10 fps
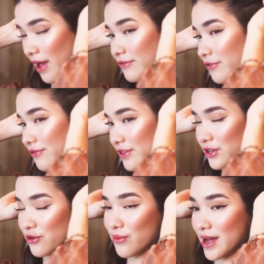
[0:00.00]
have a
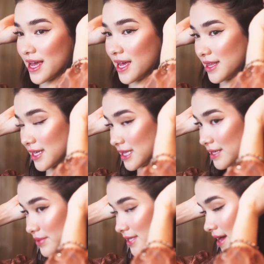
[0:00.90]
feel where the
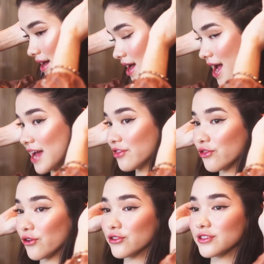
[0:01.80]
clips are, and
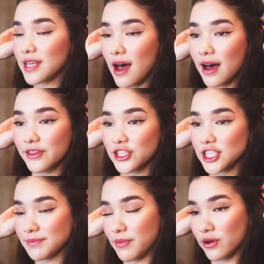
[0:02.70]
those are the
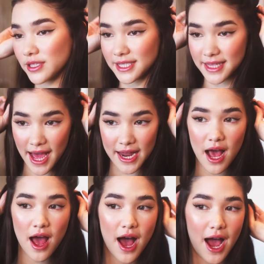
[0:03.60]
spots that
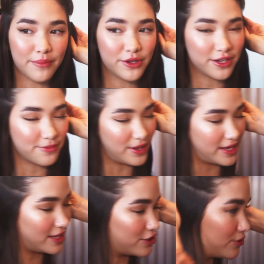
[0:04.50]
I'm going to
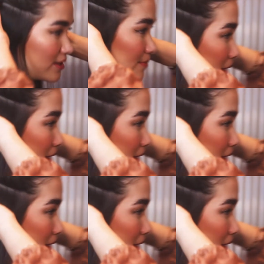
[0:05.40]
be doing the